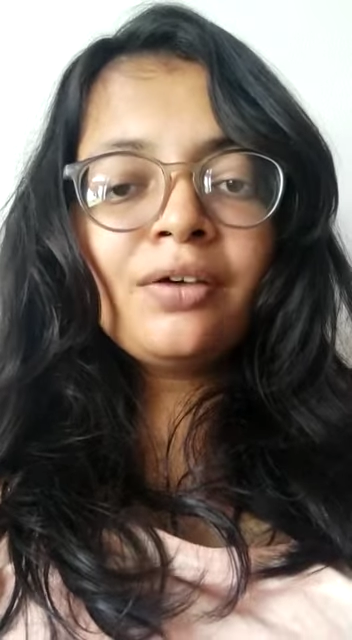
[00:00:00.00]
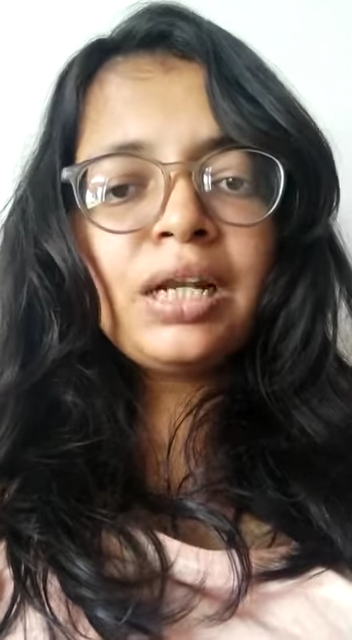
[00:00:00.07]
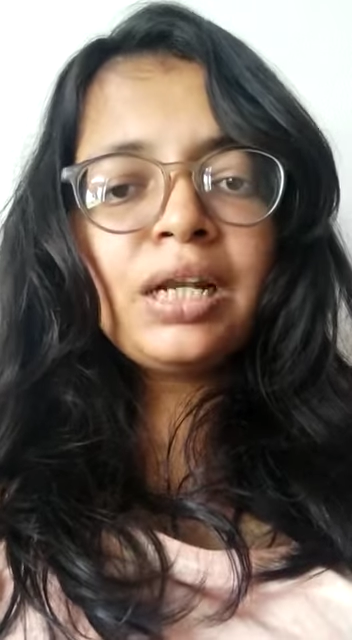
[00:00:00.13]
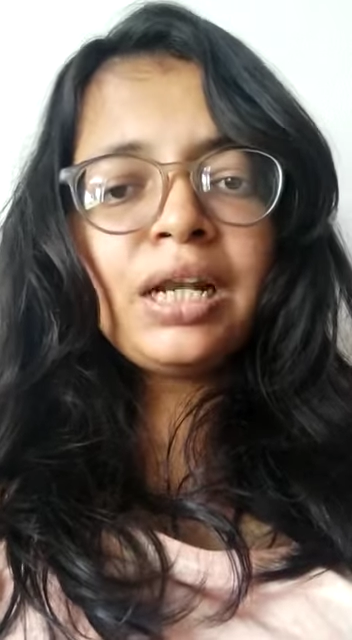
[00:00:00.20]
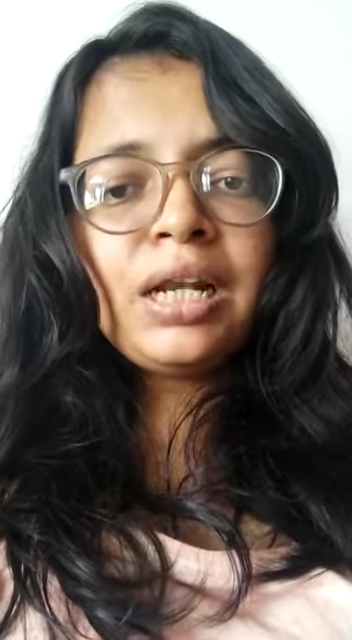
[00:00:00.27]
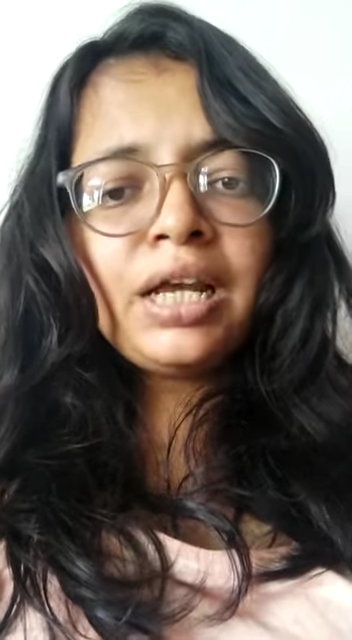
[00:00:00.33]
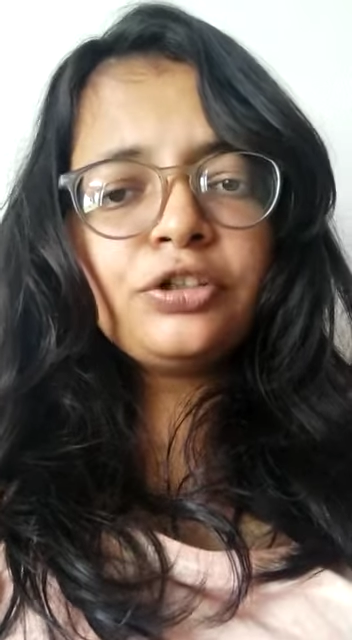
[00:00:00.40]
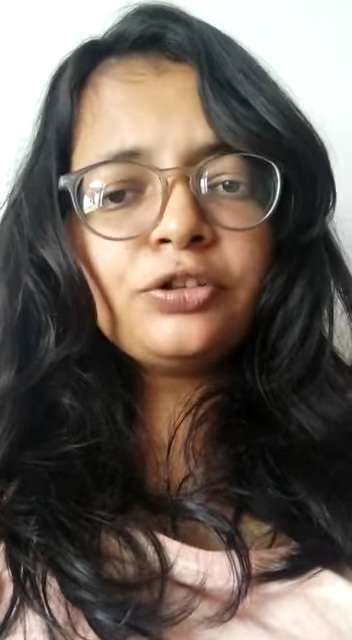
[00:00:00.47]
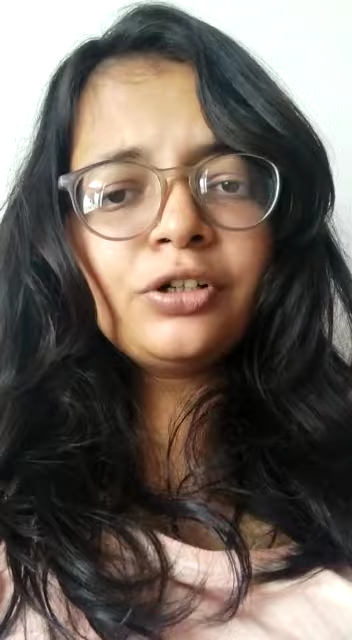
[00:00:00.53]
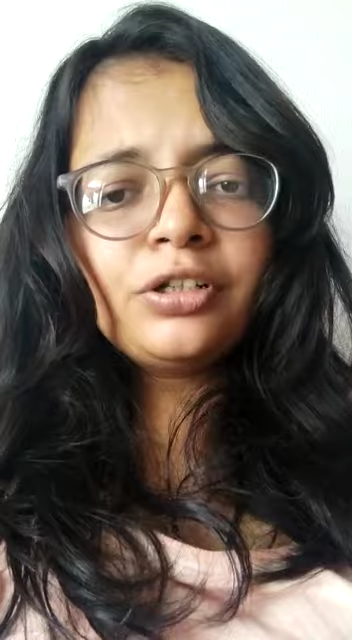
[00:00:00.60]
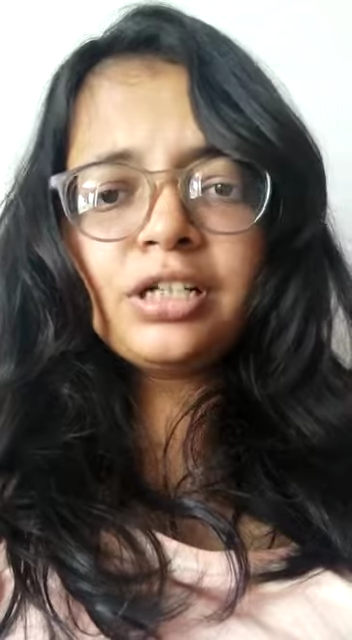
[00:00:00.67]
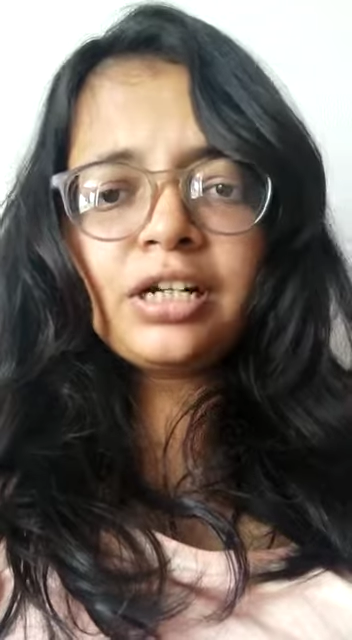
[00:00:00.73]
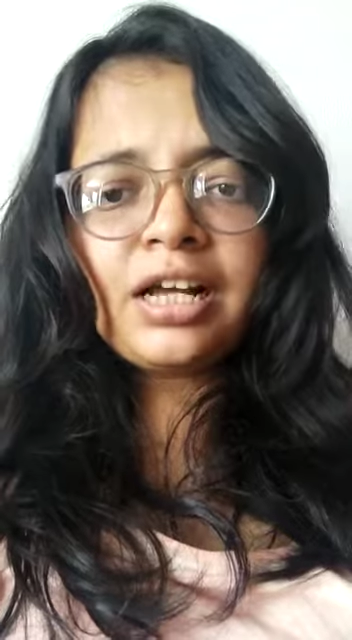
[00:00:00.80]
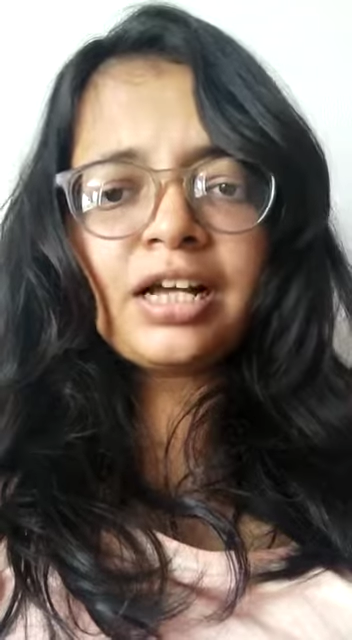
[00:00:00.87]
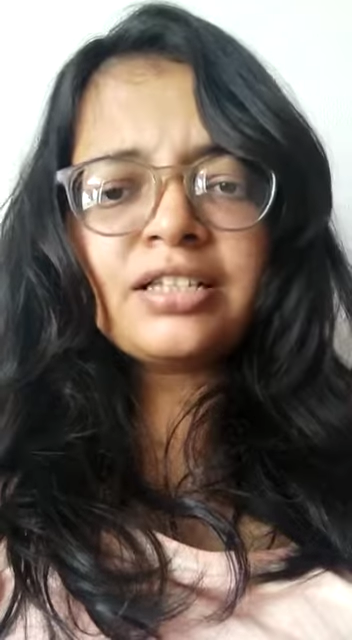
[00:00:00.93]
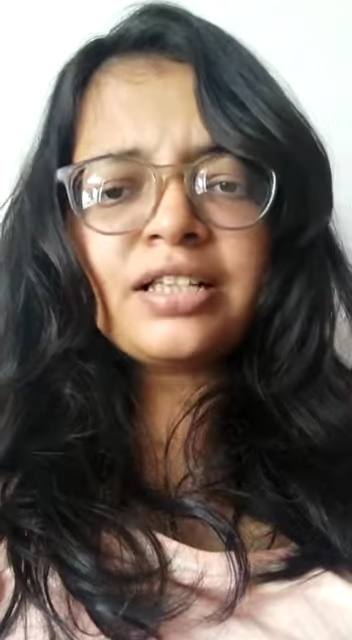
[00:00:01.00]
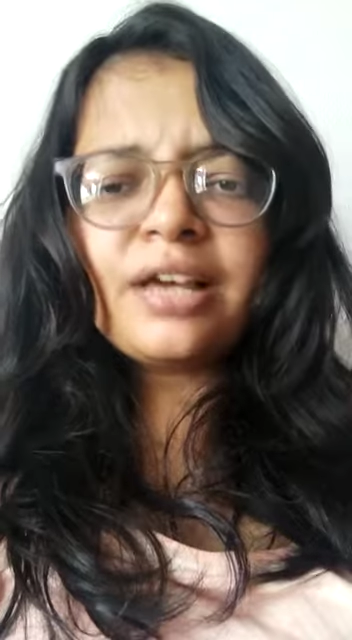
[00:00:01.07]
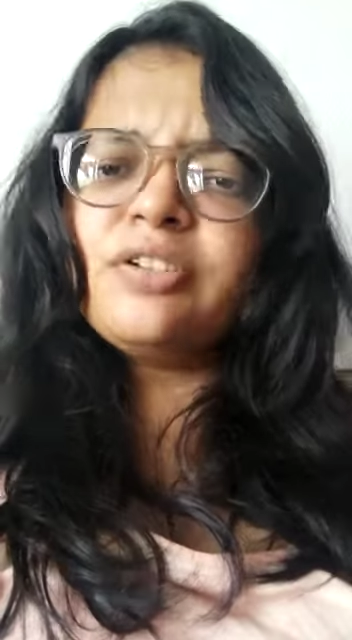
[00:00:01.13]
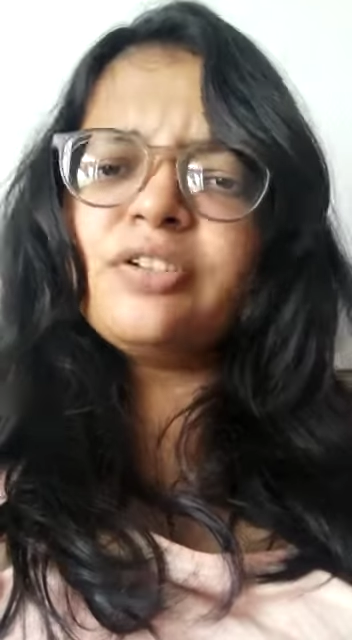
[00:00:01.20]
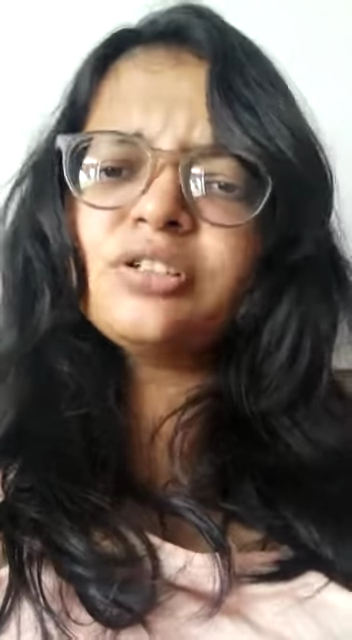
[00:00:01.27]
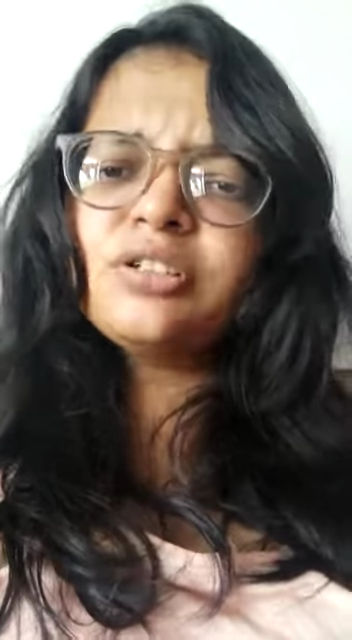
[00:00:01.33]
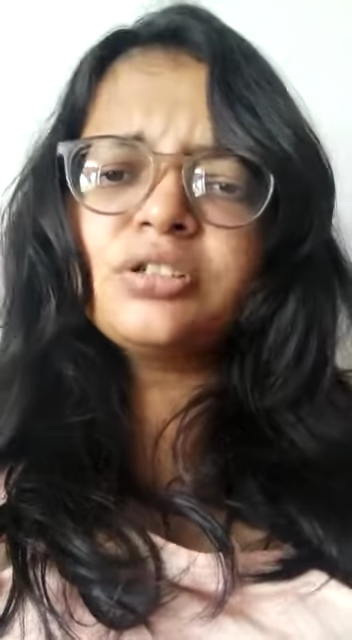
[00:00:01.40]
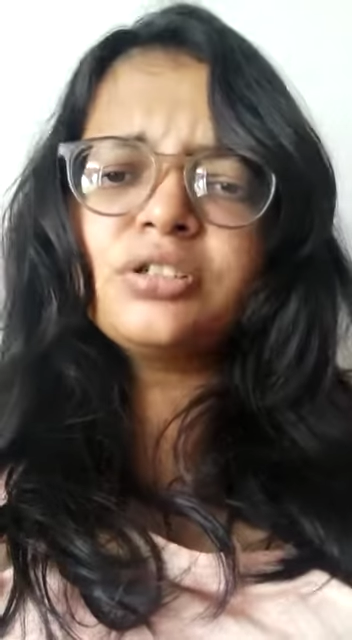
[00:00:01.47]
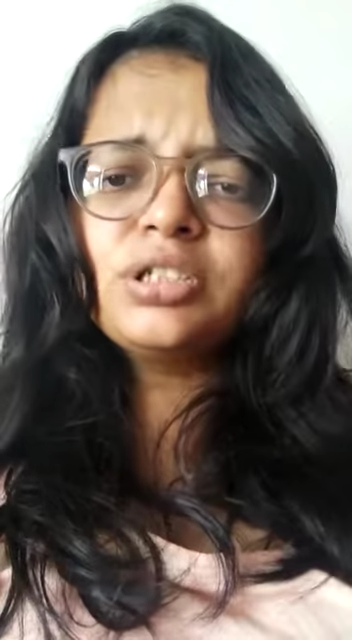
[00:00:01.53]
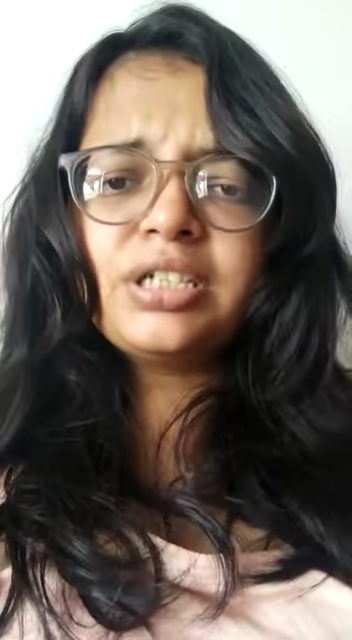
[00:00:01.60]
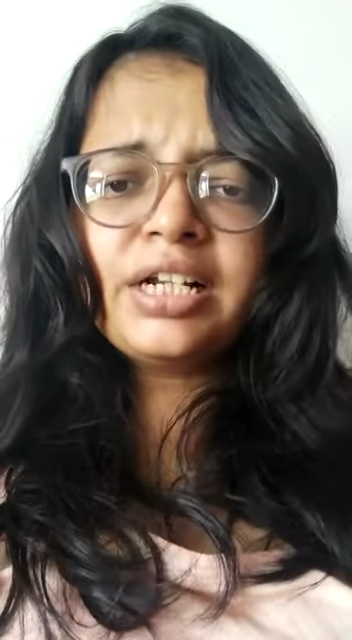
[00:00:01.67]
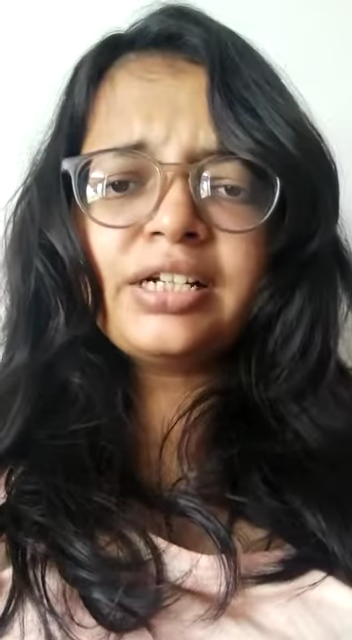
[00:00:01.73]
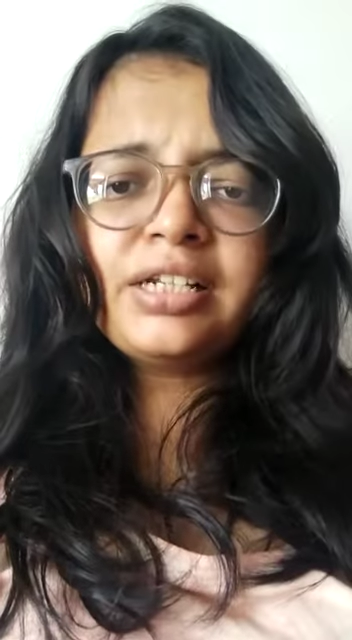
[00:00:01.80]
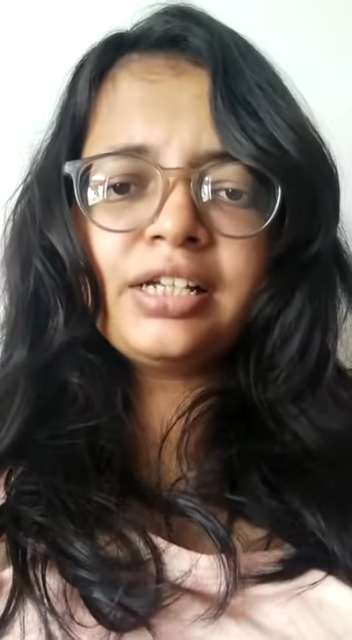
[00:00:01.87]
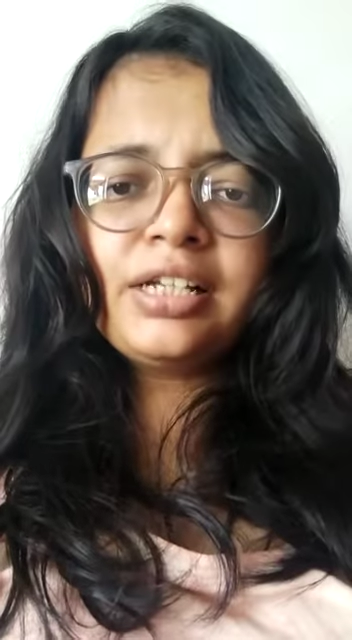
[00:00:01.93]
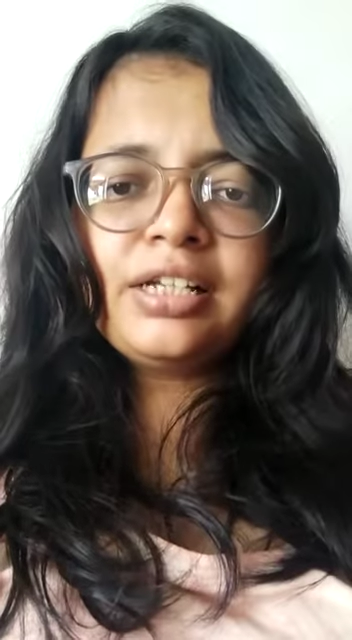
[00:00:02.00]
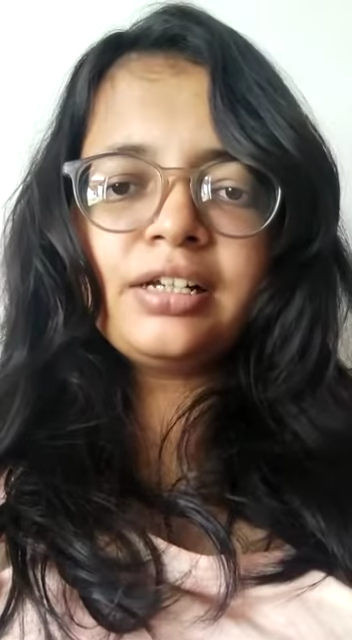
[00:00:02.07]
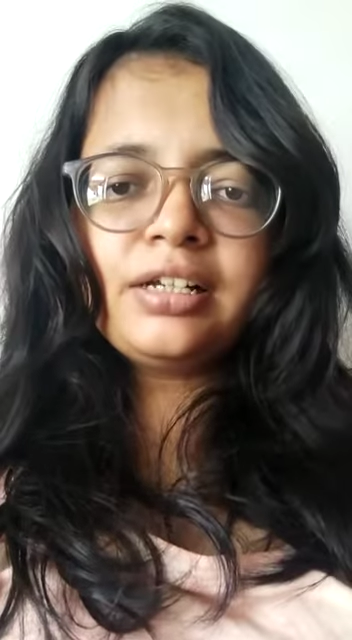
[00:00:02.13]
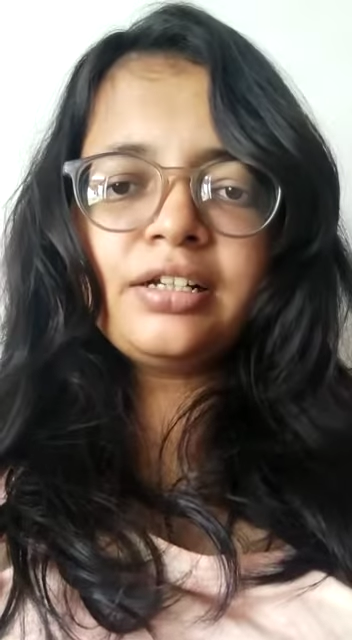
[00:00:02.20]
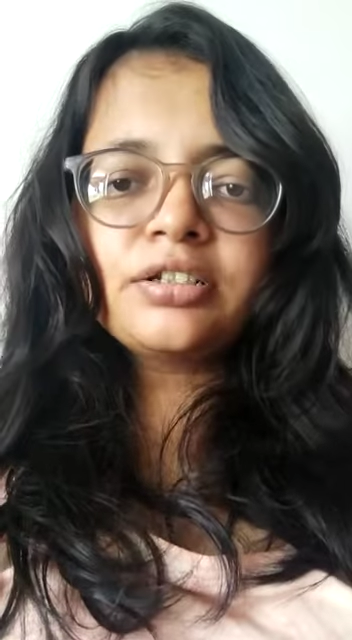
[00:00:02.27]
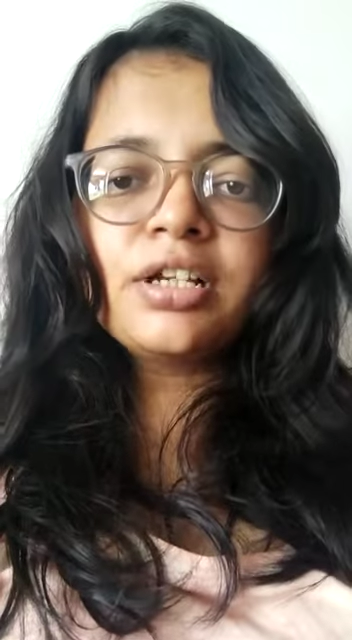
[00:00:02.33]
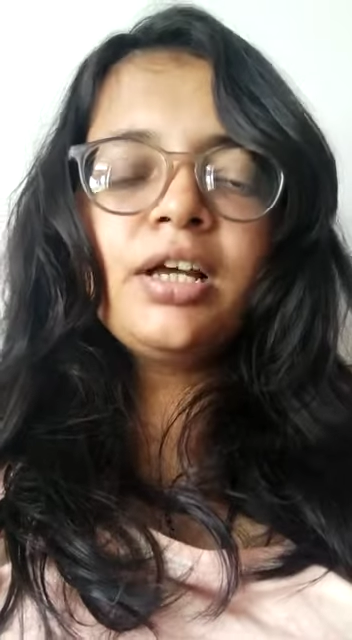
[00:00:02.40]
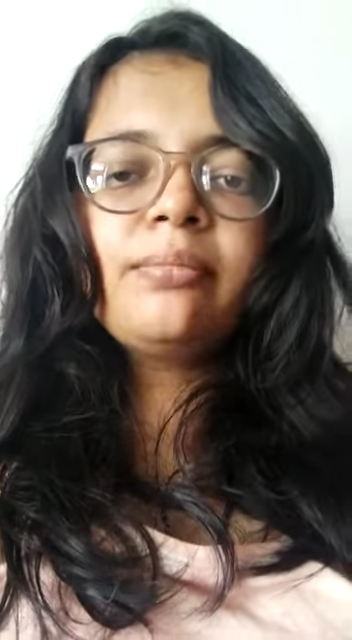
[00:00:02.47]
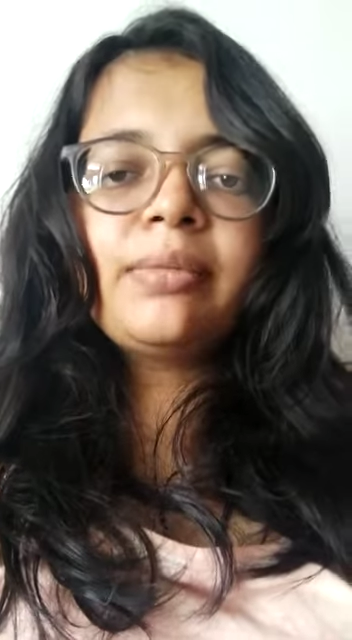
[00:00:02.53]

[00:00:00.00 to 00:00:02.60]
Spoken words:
When I joined the class, I wasn't good at English.